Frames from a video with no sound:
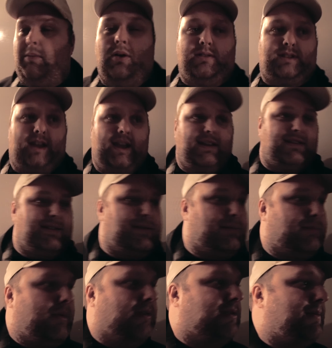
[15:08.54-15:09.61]
most cases,
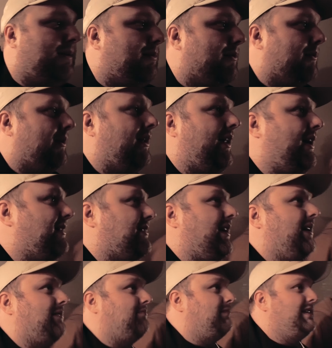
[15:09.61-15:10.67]
most people realize
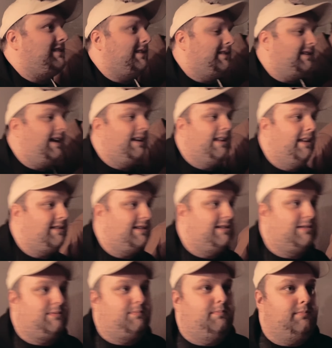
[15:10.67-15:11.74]
like this is it. This
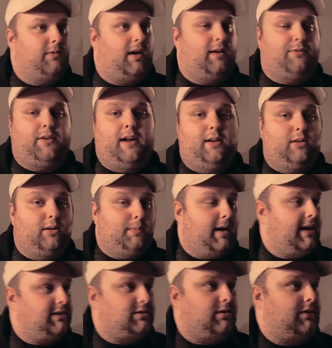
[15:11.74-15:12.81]
is our final
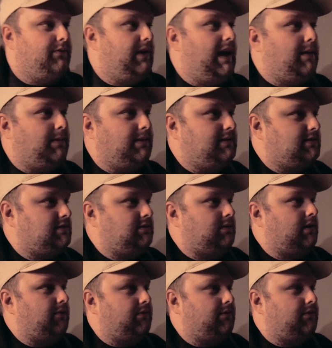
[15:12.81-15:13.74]
goodbyes to our families, to our